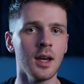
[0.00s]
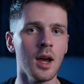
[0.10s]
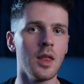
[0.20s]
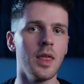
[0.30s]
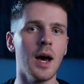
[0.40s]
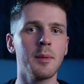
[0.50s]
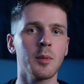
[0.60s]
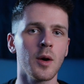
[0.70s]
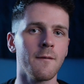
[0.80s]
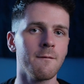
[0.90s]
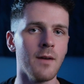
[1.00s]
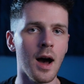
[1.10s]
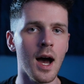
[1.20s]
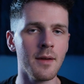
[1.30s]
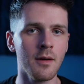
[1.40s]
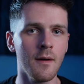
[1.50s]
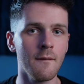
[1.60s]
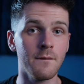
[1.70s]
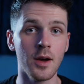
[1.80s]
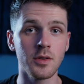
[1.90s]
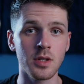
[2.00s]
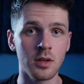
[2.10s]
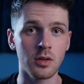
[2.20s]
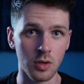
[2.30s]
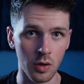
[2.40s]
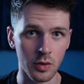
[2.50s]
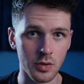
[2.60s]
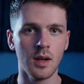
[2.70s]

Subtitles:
that would be worth $5,000.